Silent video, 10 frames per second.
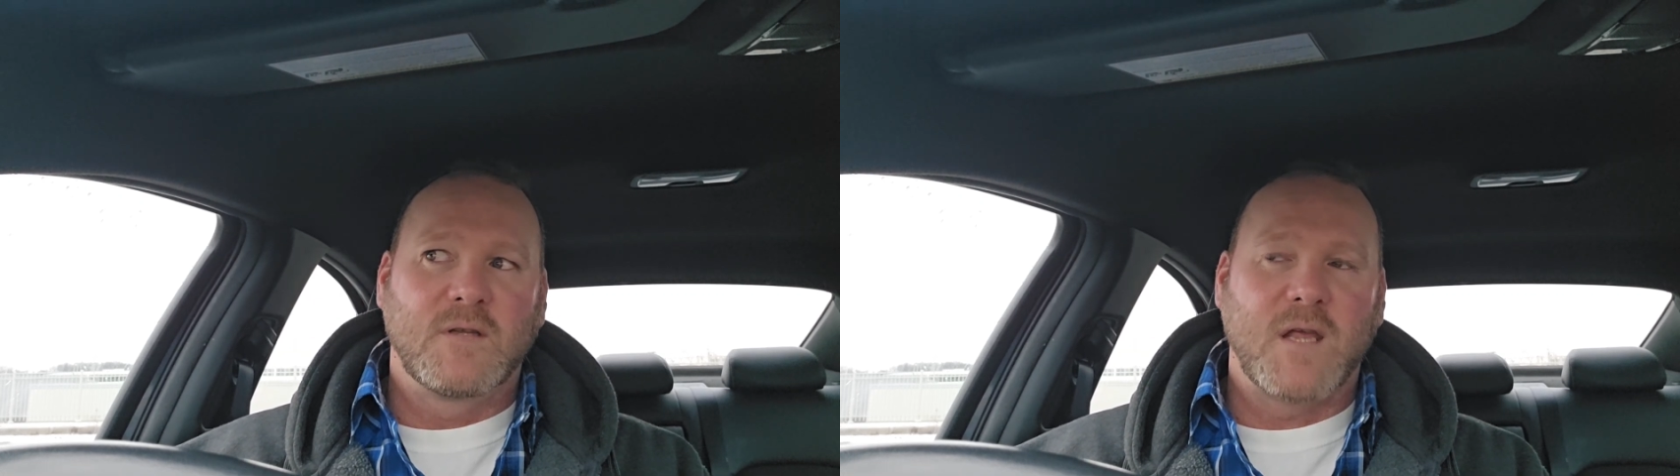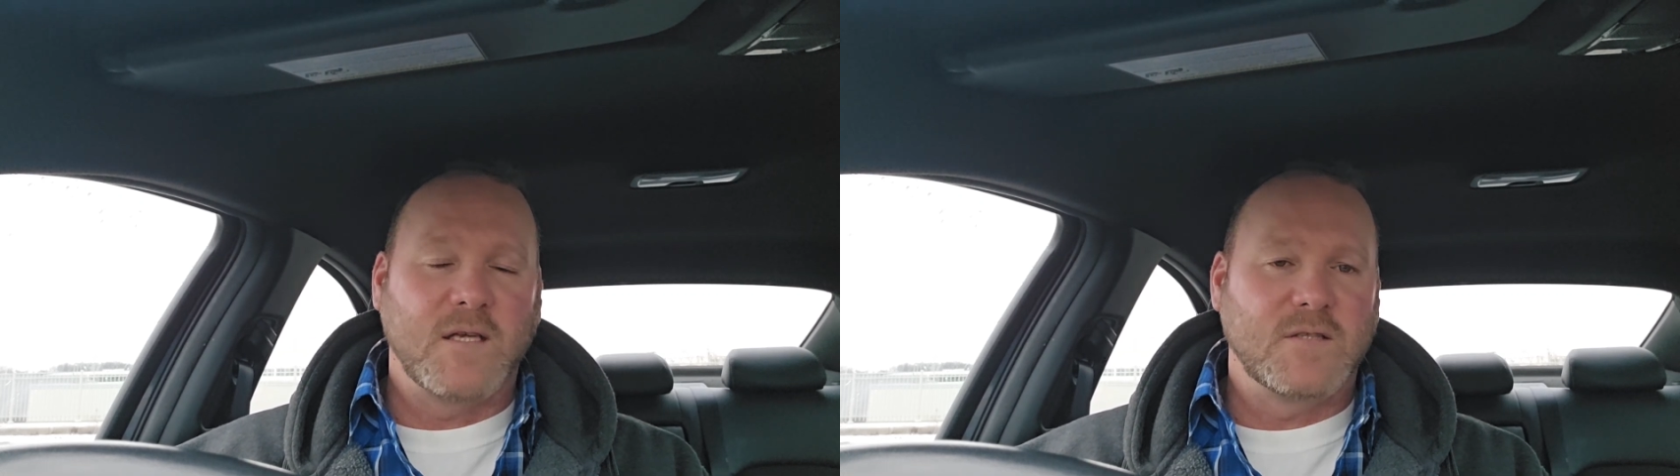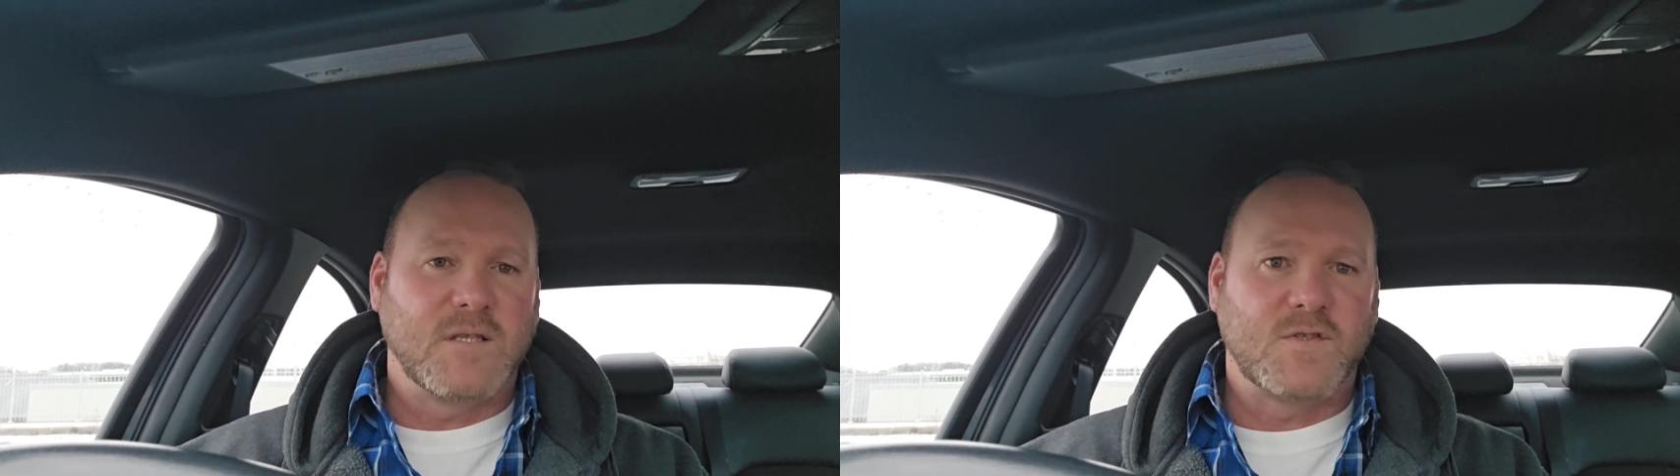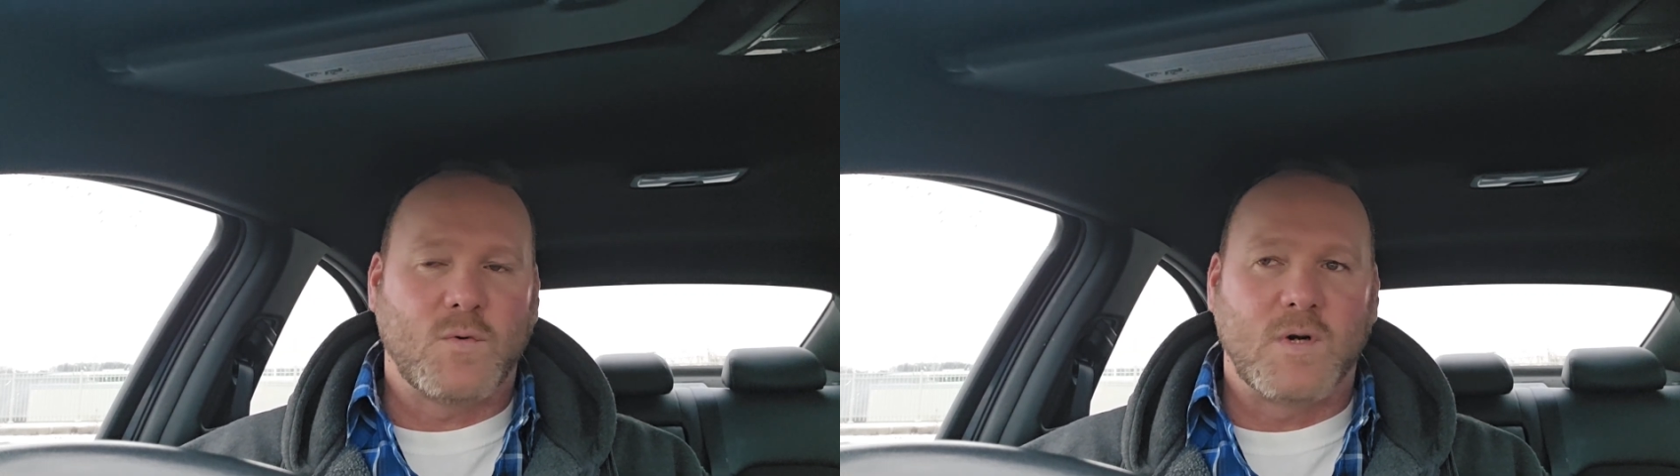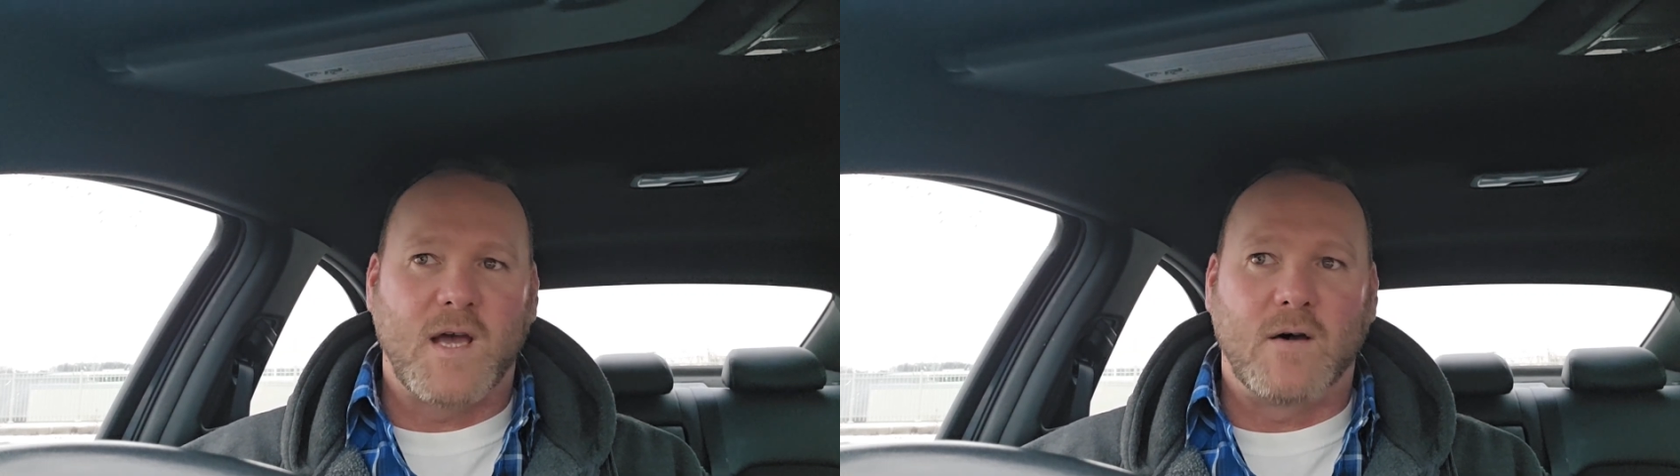things to
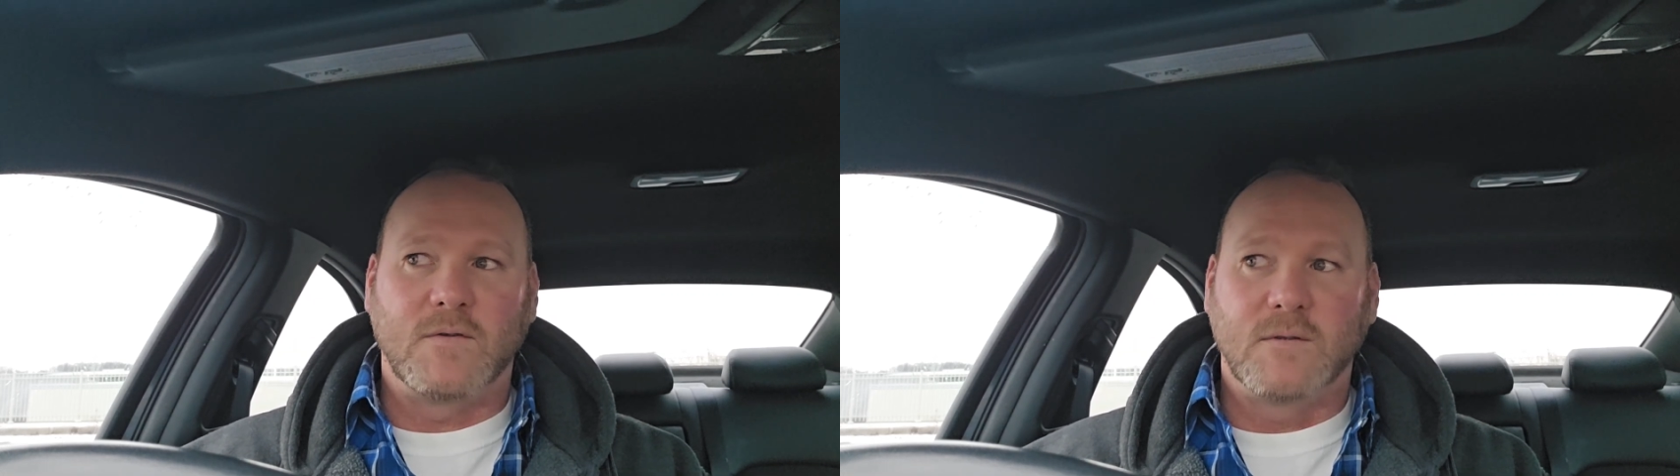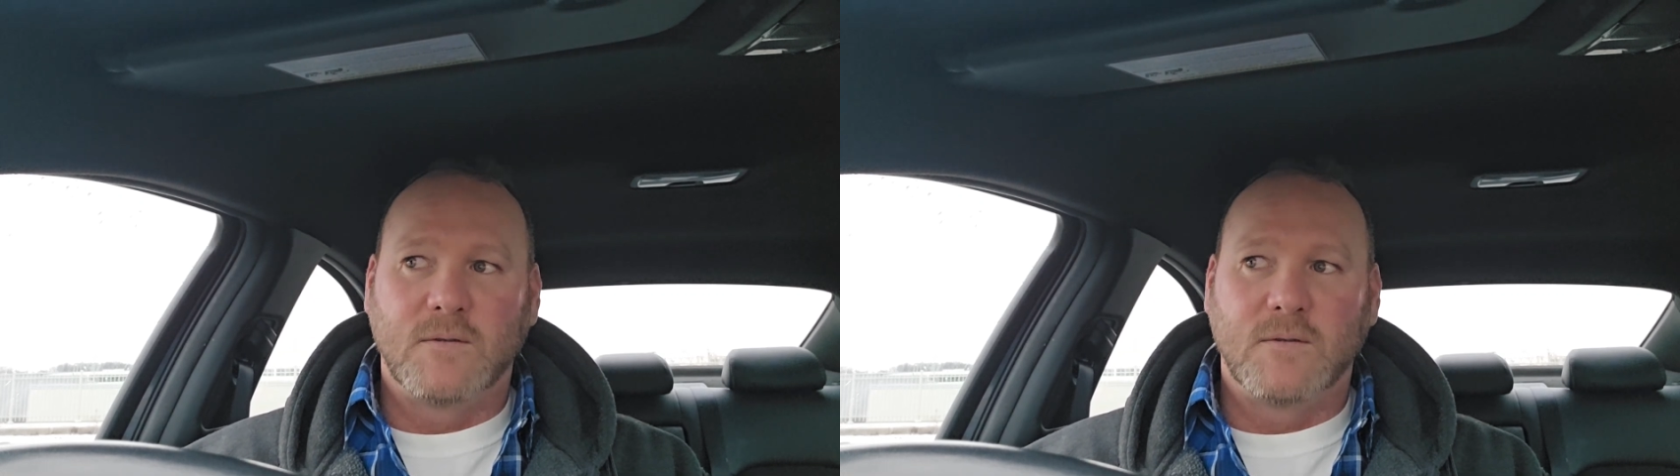sort out.